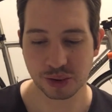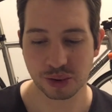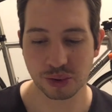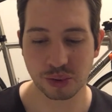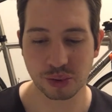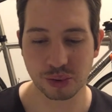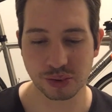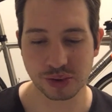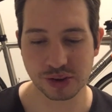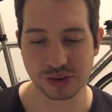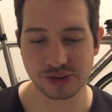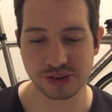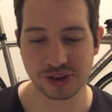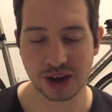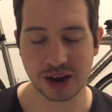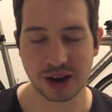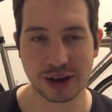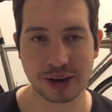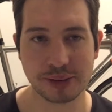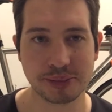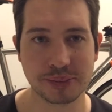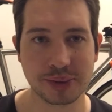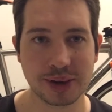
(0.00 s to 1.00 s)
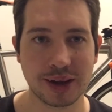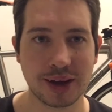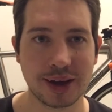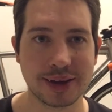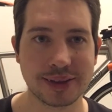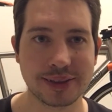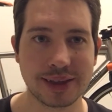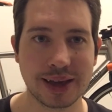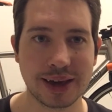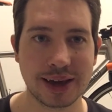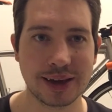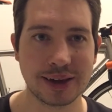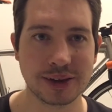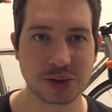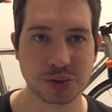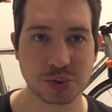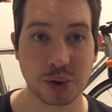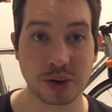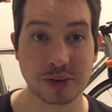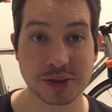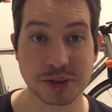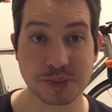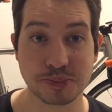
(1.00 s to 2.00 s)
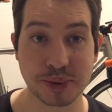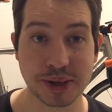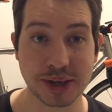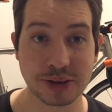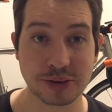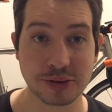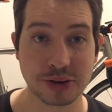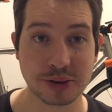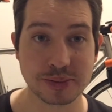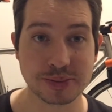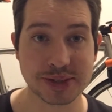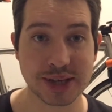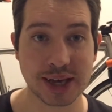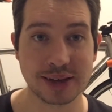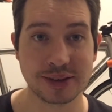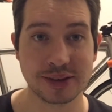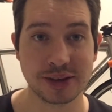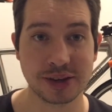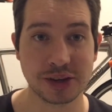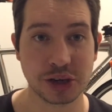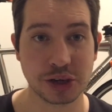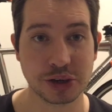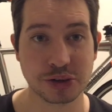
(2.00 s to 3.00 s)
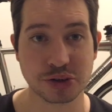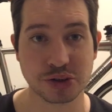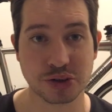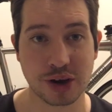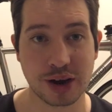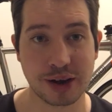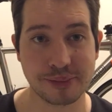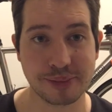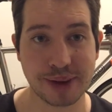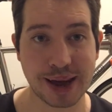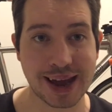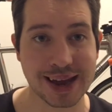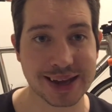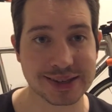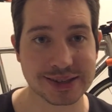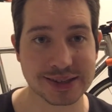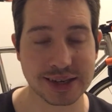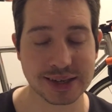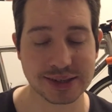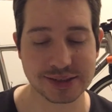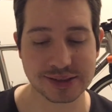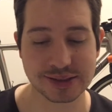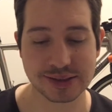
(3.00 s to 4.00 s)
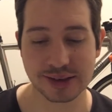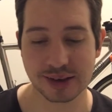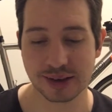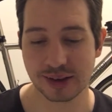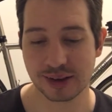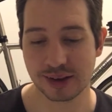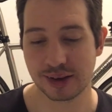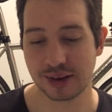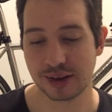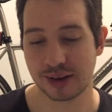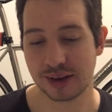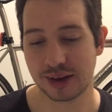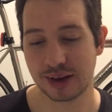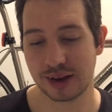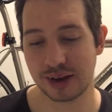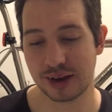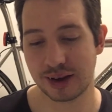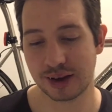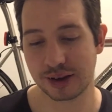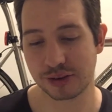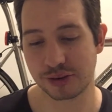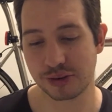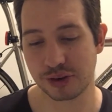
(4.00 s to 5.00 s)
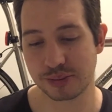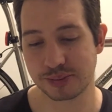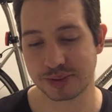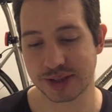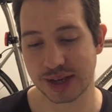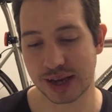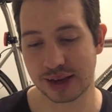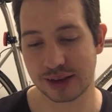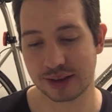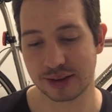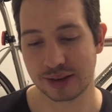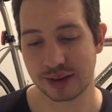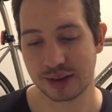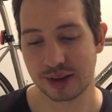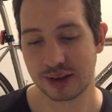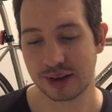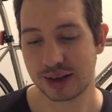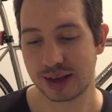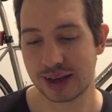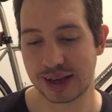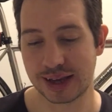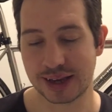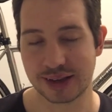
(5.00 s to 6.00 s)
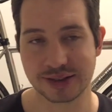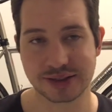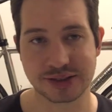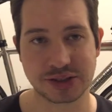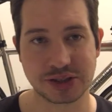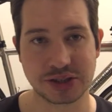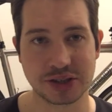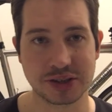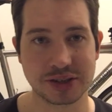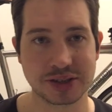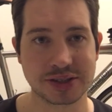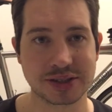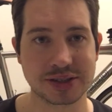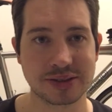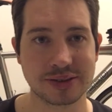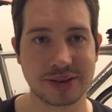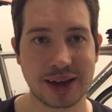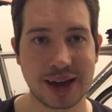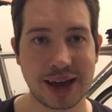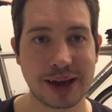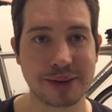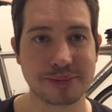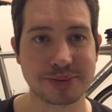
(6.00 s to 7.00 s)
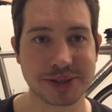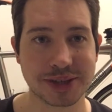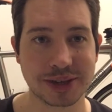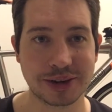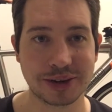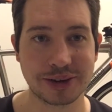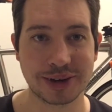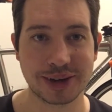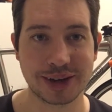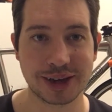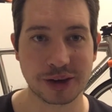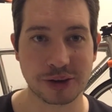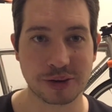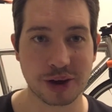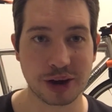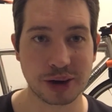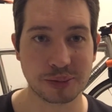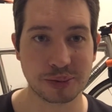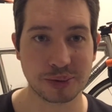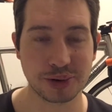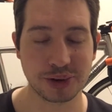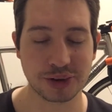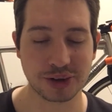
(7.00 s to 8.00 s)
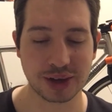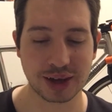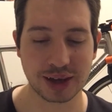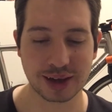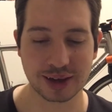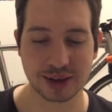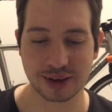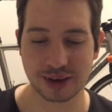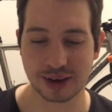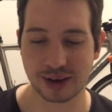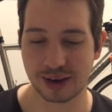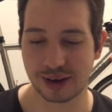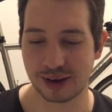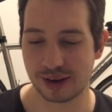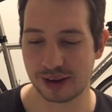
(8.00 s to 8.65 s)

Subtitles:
all the time, like their 12-speed group set, the new SRAM Access group set is just absolutely incredible looking.